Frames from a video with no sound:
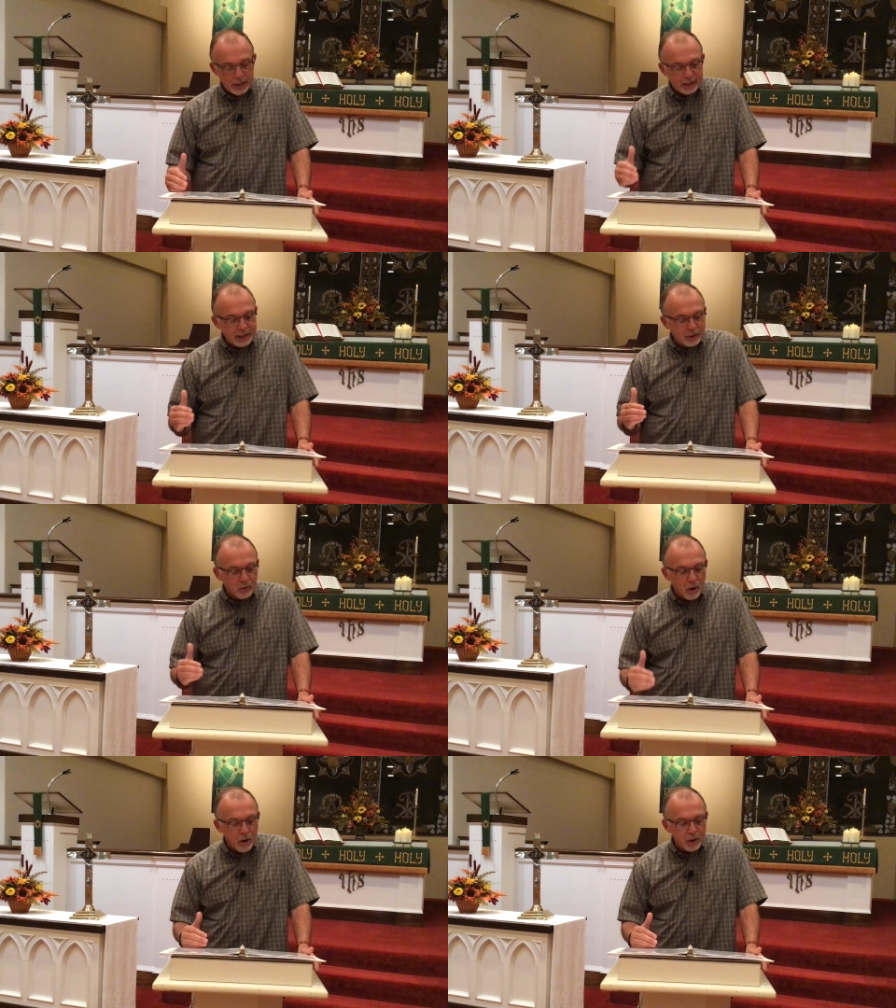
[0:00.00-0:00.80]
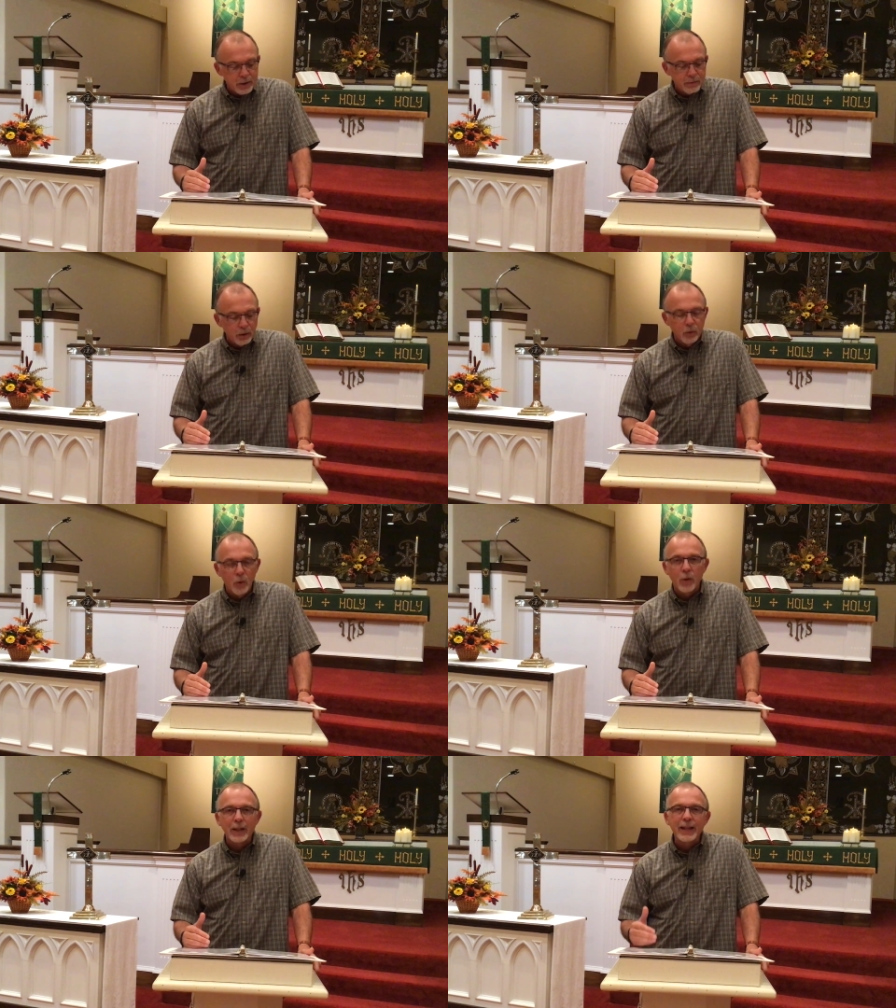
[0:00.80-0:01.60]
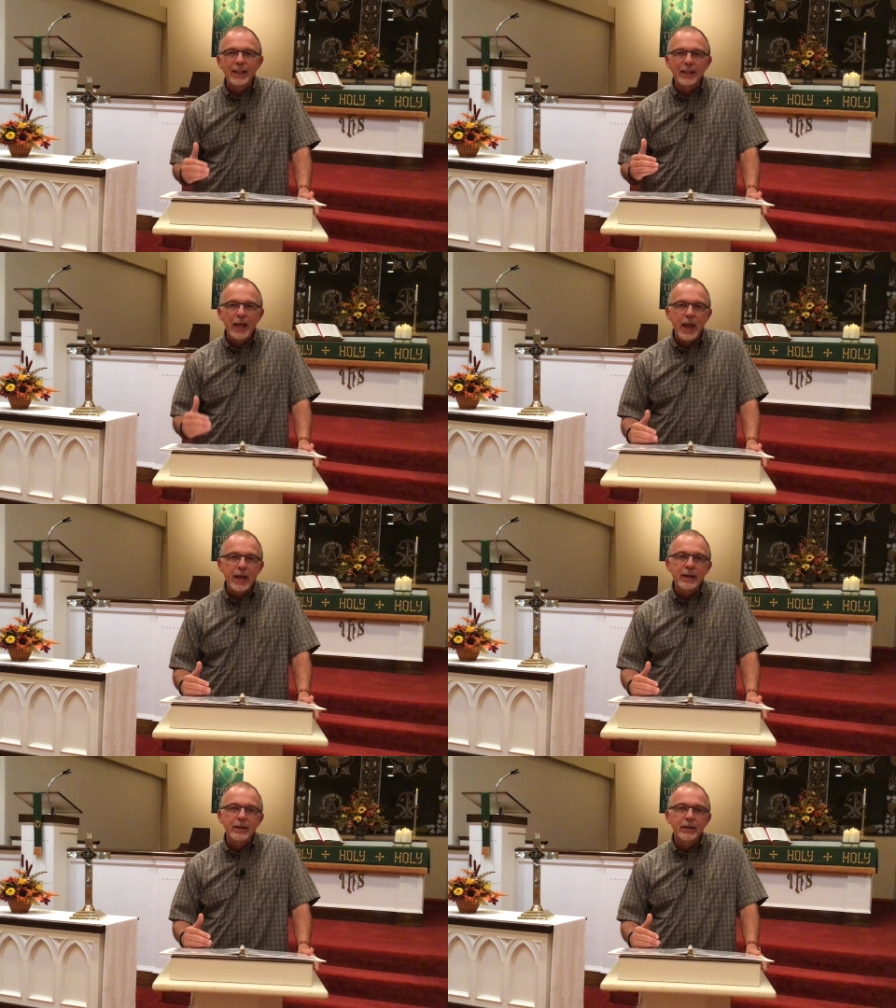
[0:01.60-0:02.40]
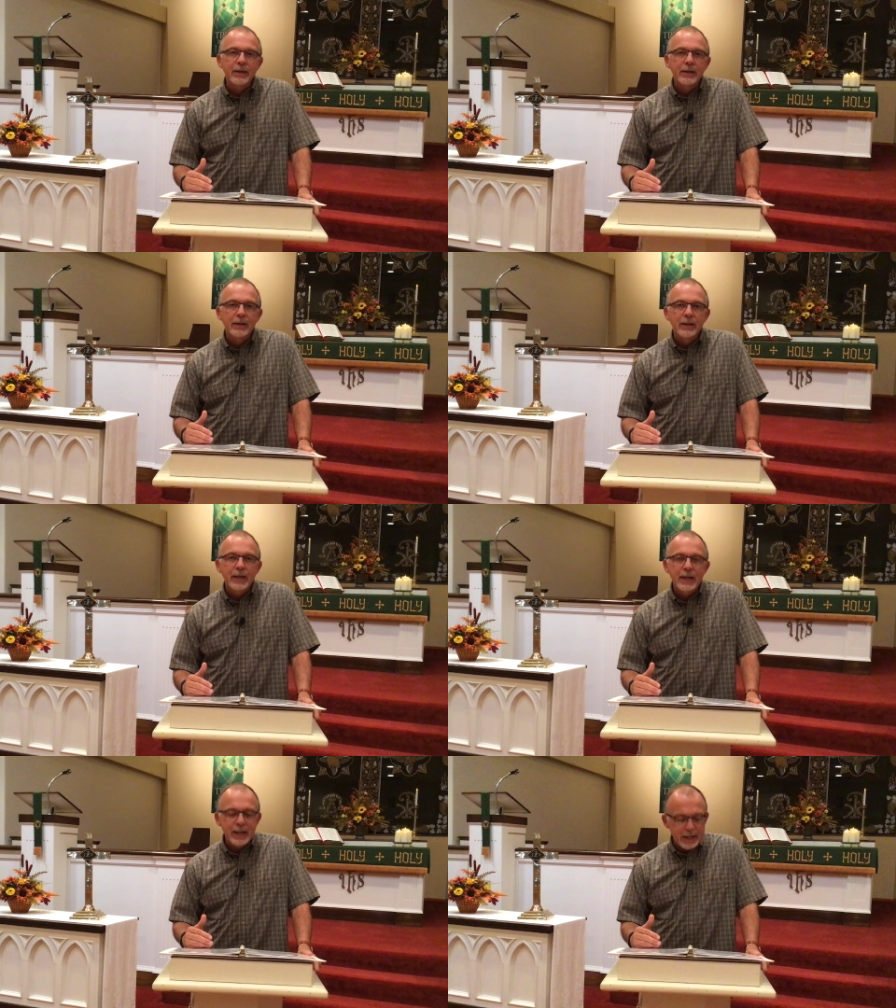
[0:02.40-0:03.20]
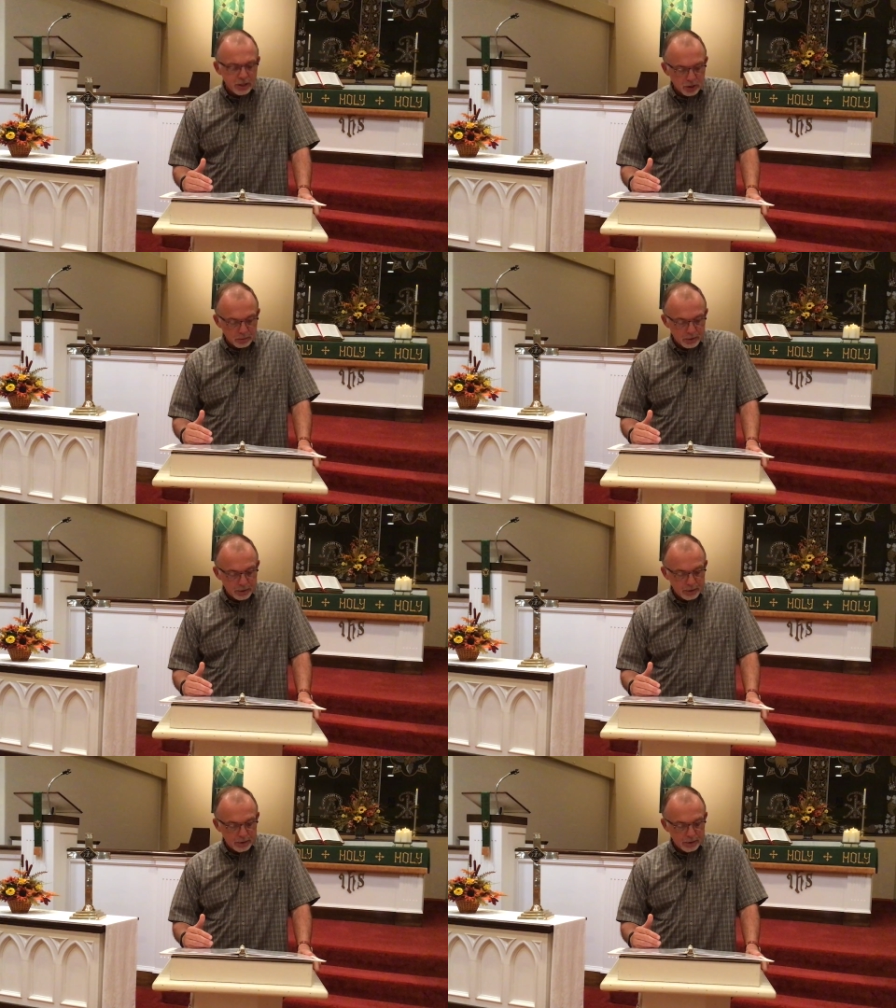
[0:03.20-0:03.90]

like the garden of the Lord, like the land in Egypt.